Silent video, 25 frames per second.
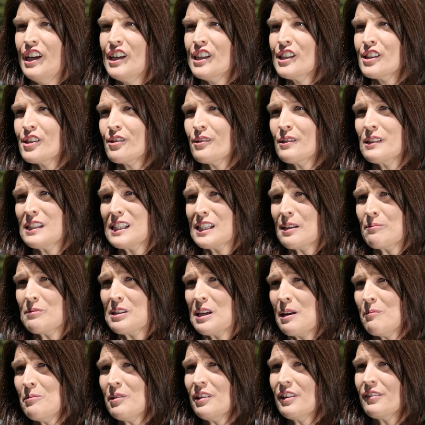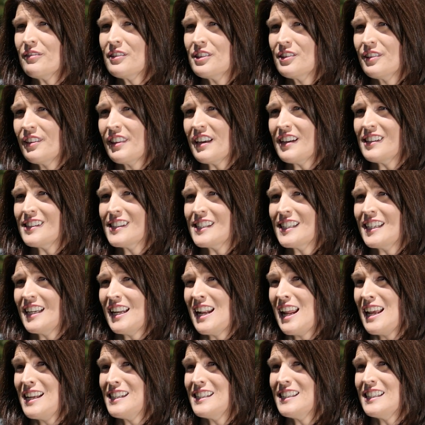So in September of
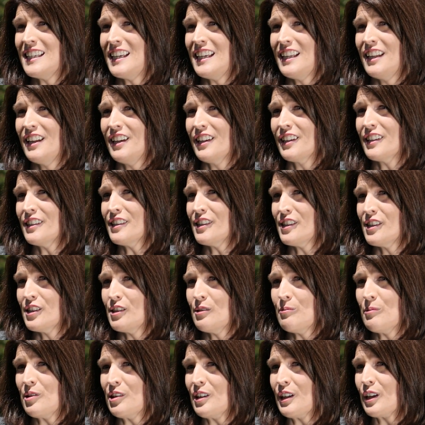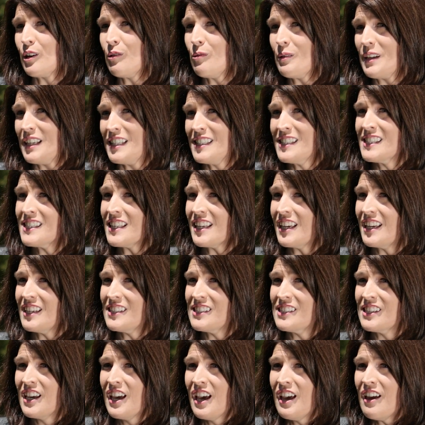2018, a consumer in
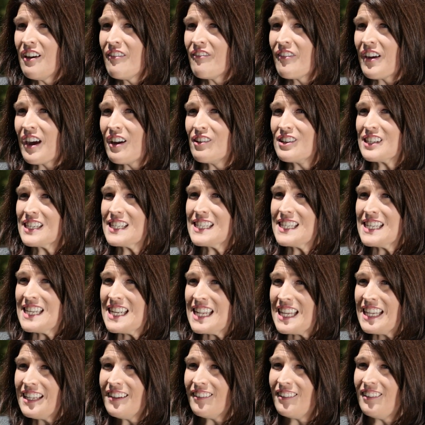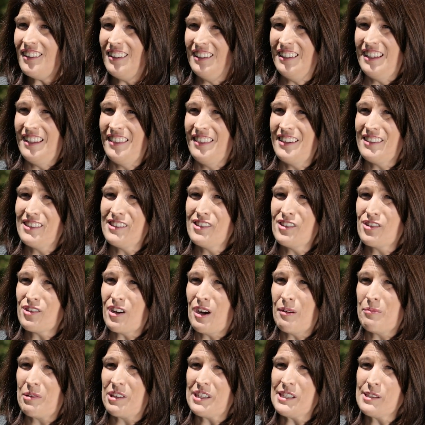Queensland found a needle in their
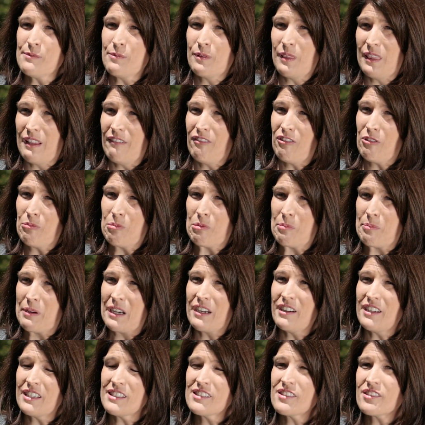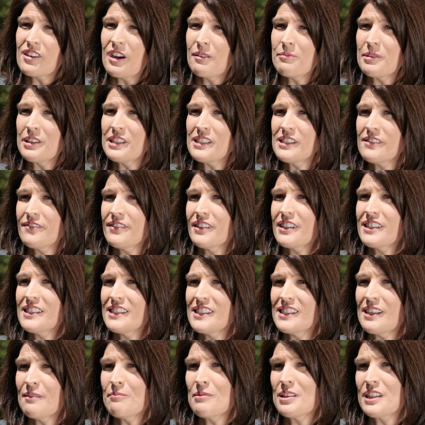strawberries when they were preparing strawberries for
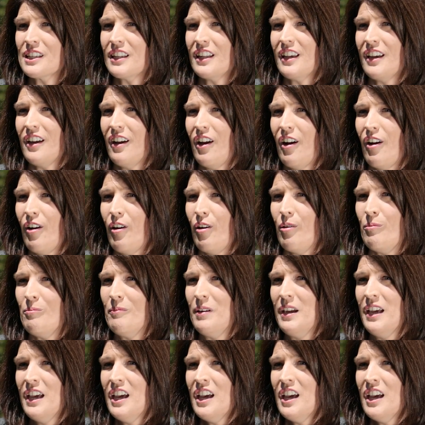consumption at home.